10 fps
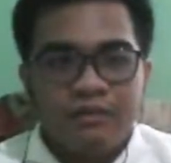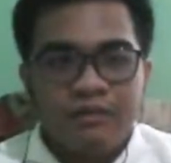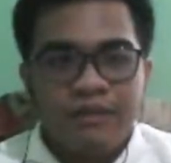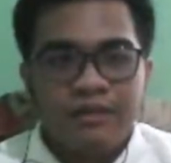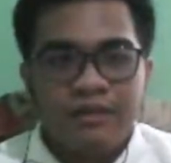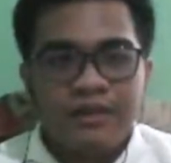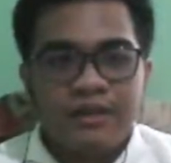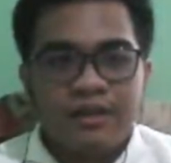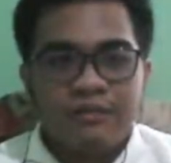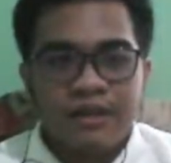We first
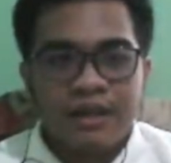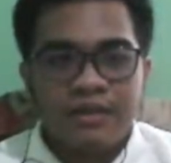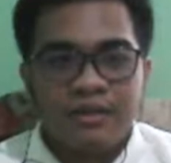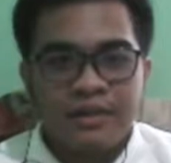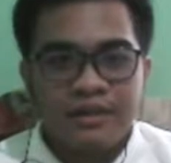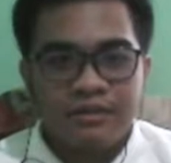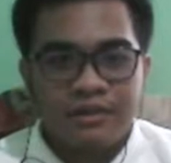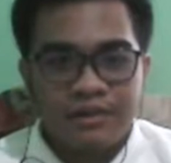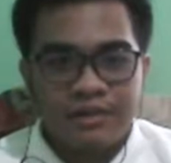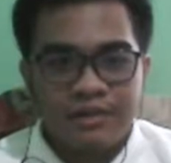start with the truss
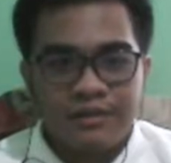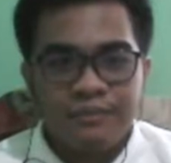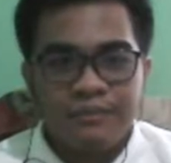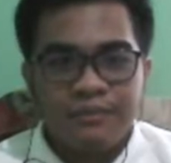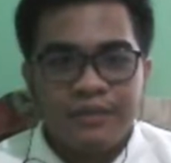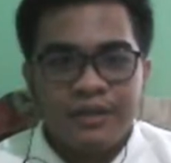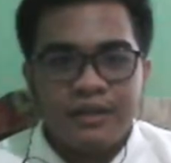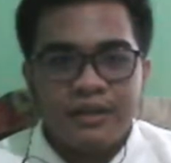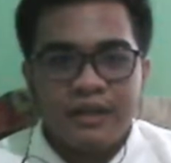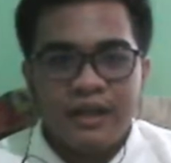structure.
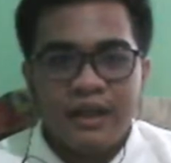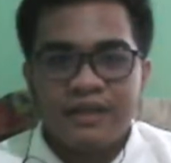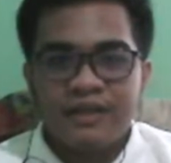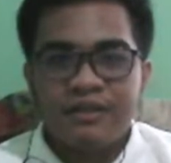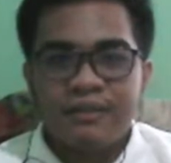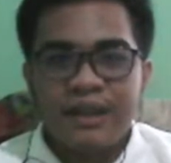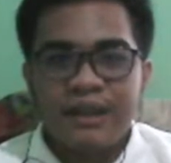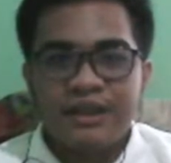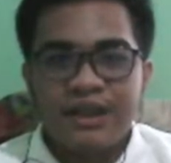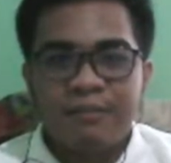It lacks a
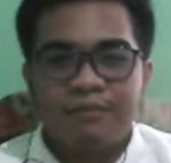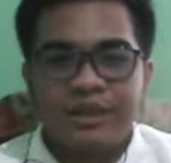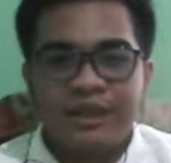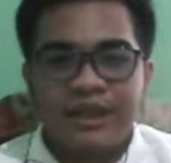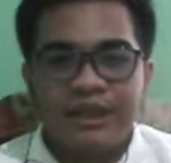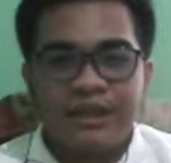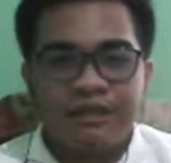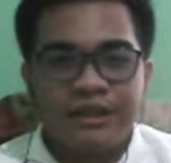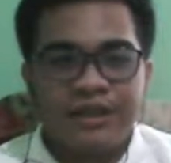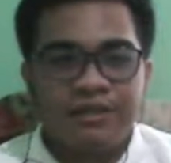streamlined shape which can
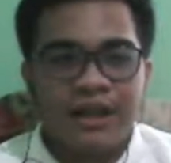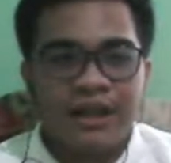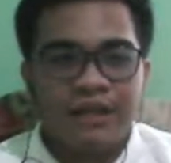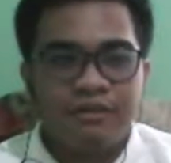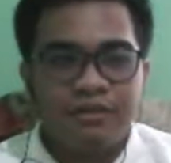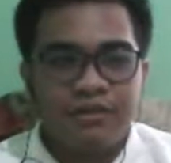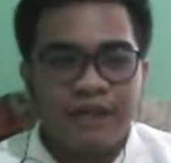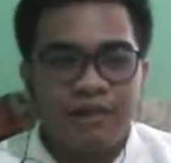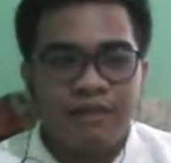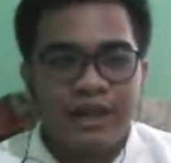increase drag and reduce
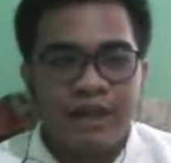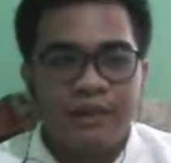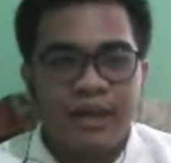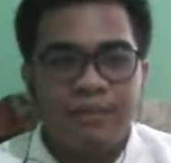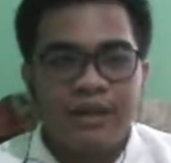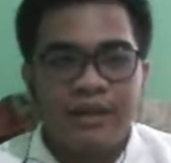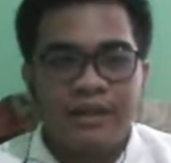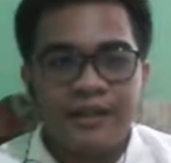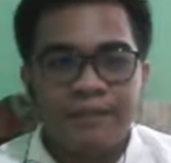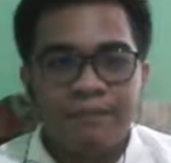aerodynamic ability.